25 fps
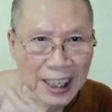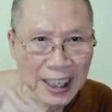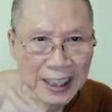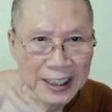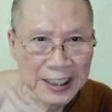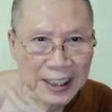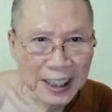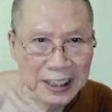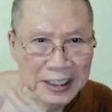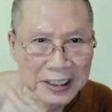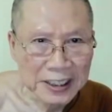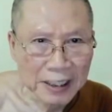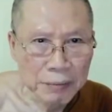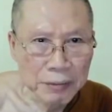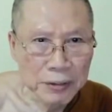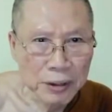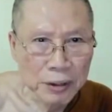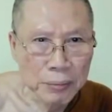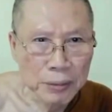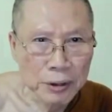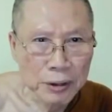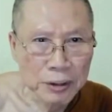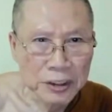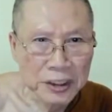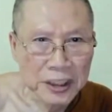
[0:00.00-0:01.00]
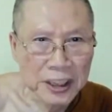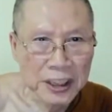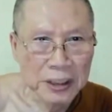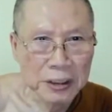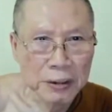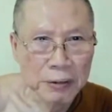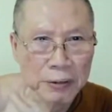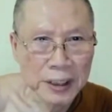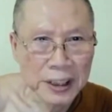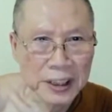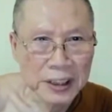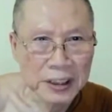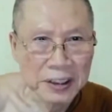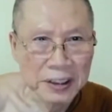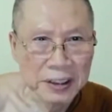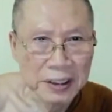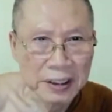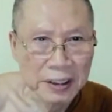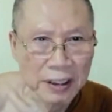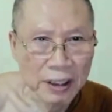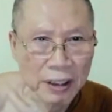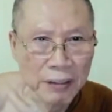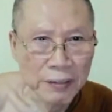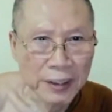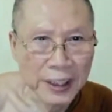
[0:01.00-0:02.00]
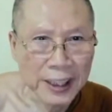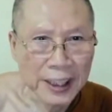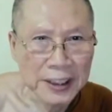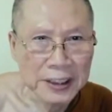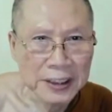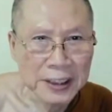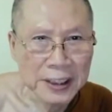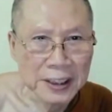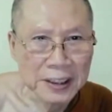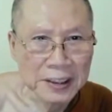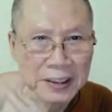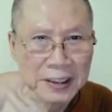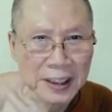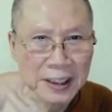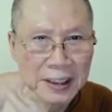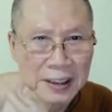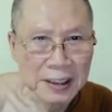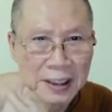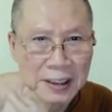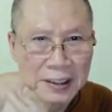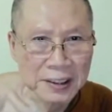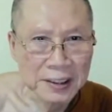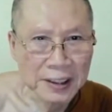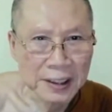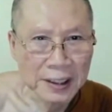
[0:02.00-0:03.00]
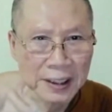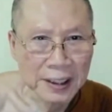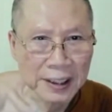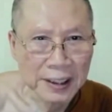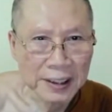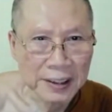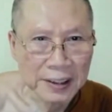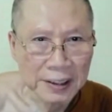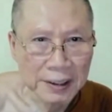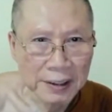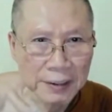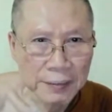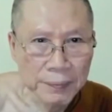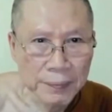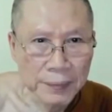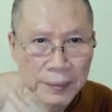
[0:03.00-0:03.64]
unacceptable situation of aging, sickness, and death.